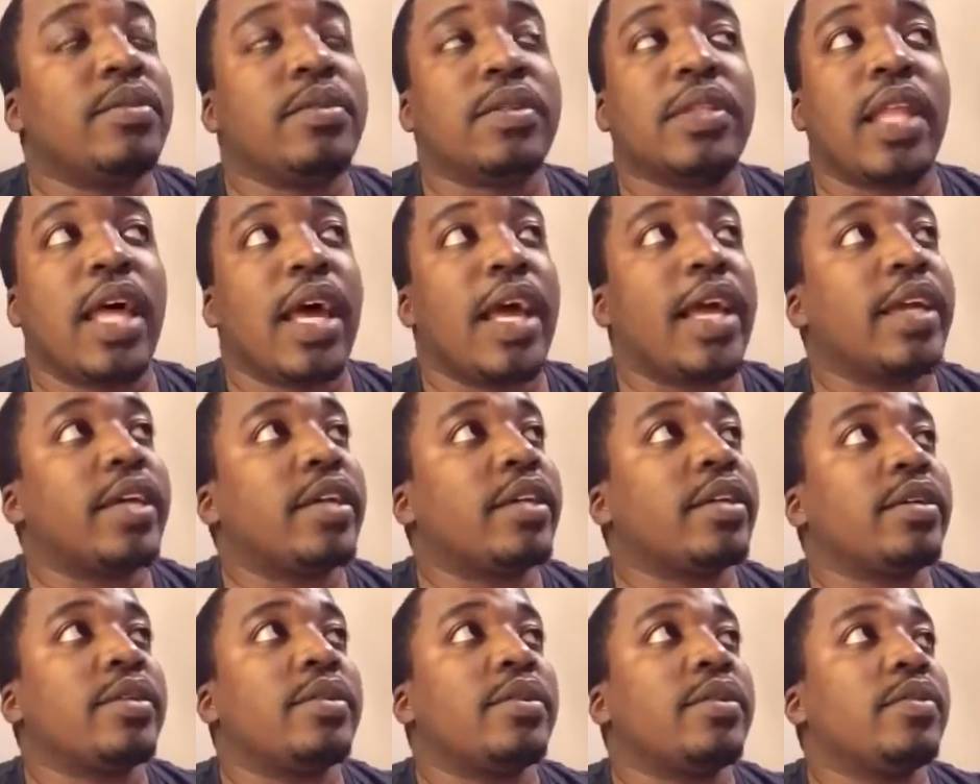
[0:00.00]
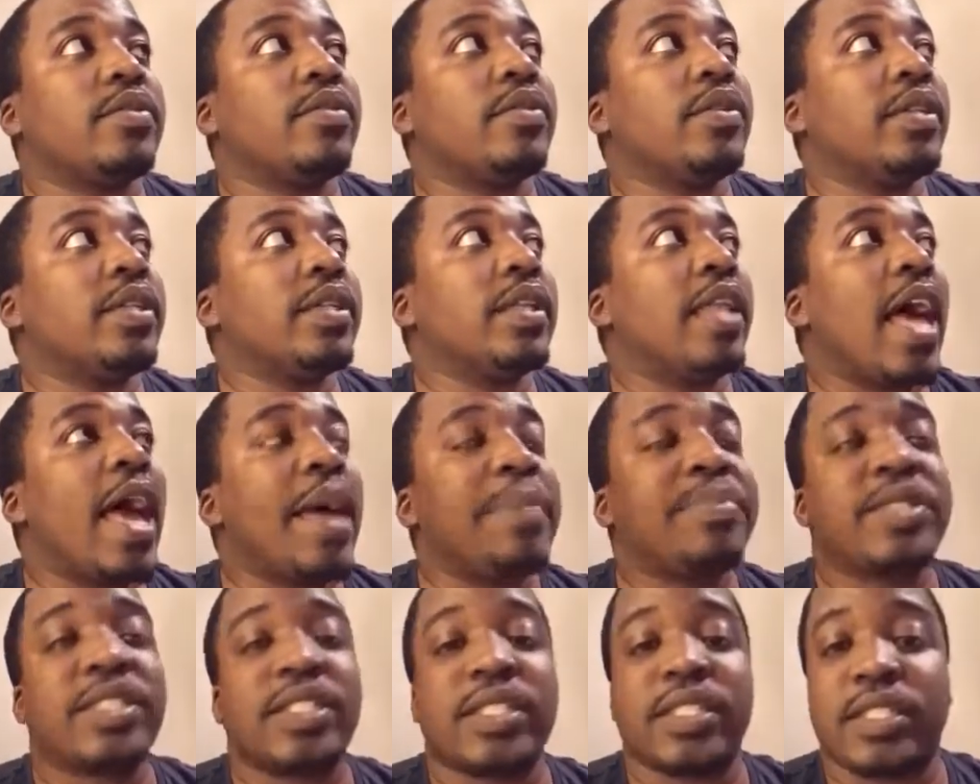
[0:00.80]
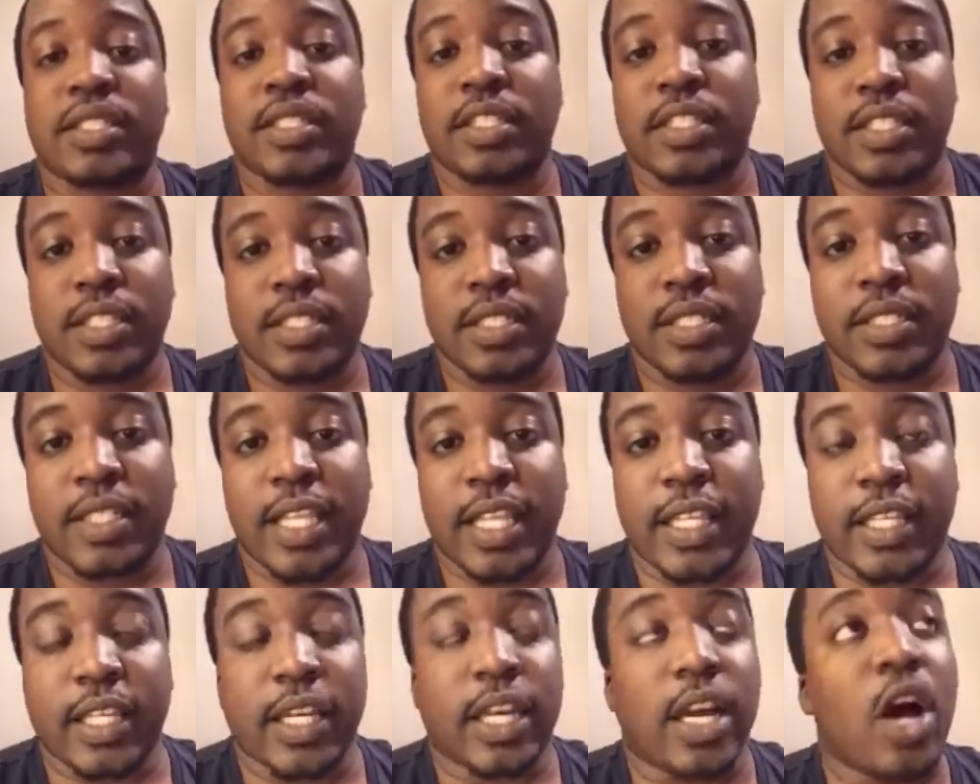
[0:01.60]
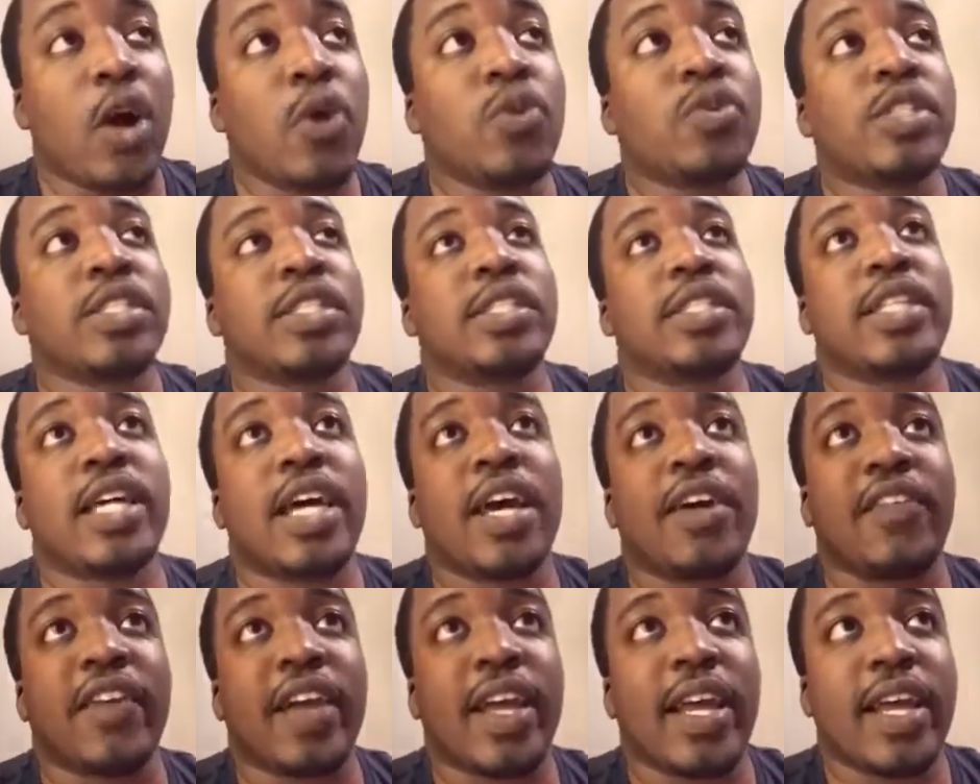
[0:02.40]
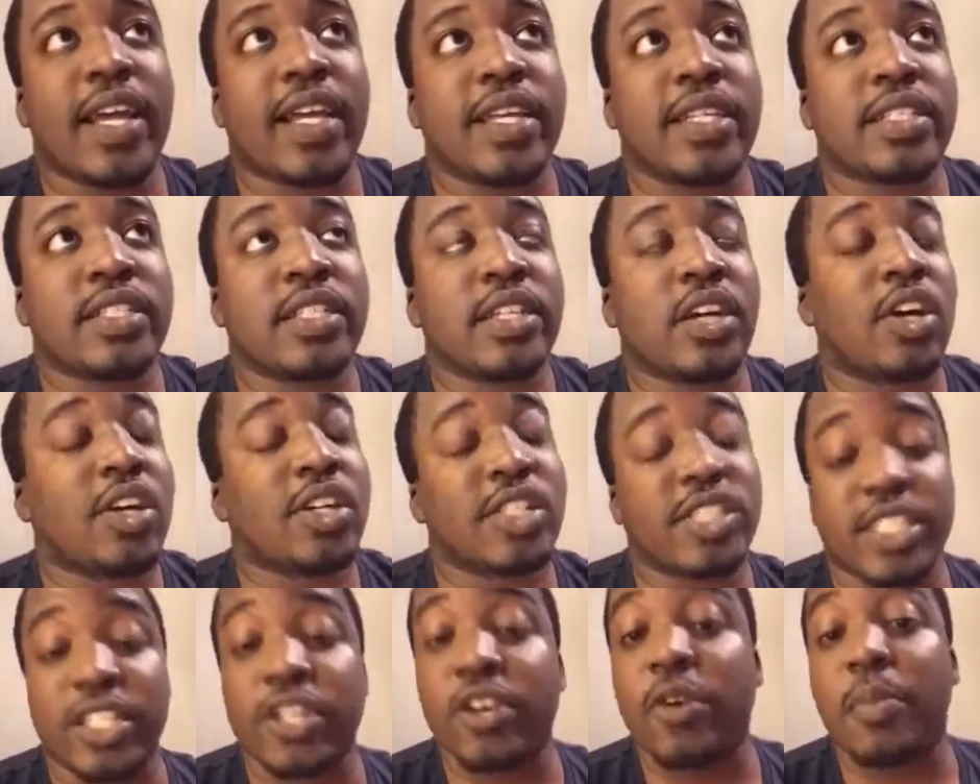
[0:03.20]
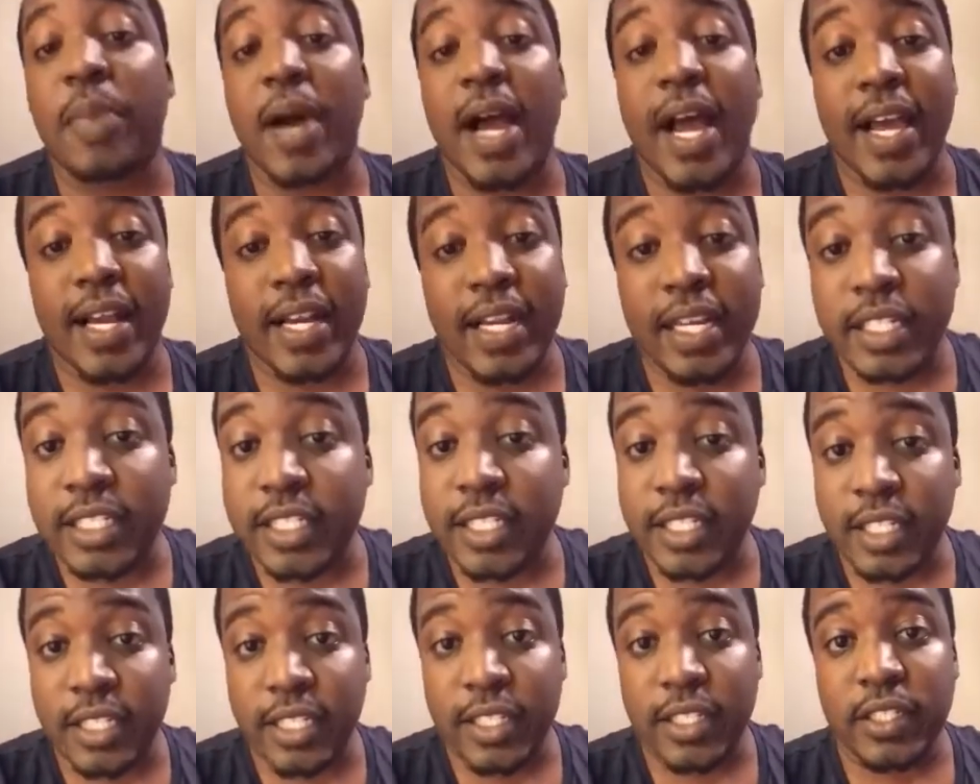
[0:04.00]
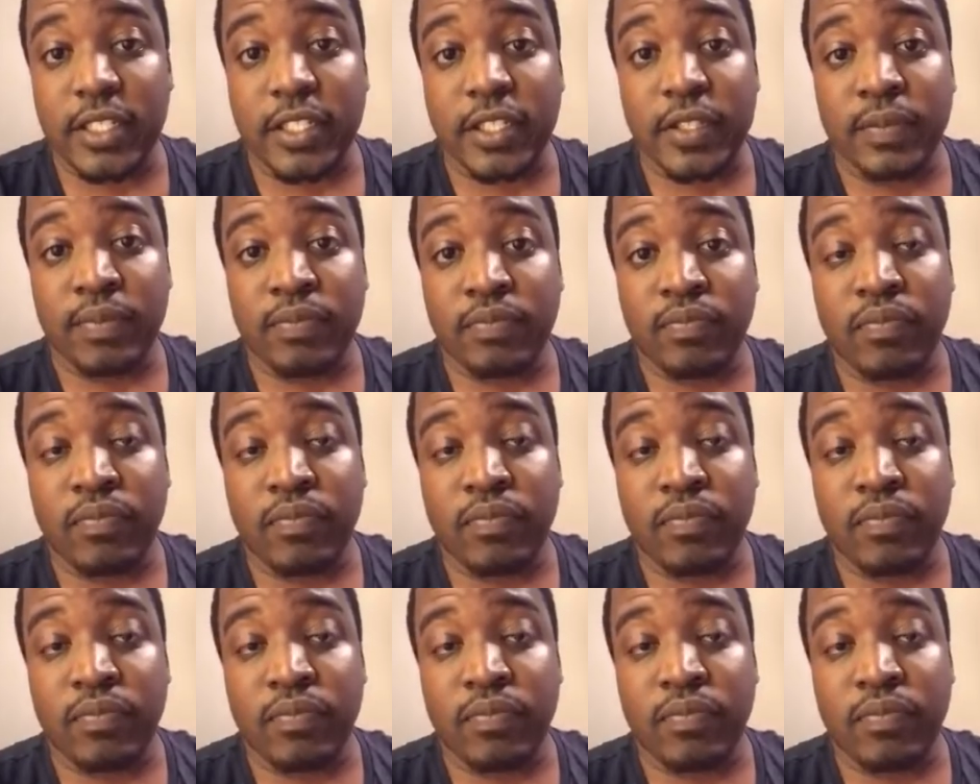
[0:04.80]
like, lapses that the coaching staff has, are still buying into this.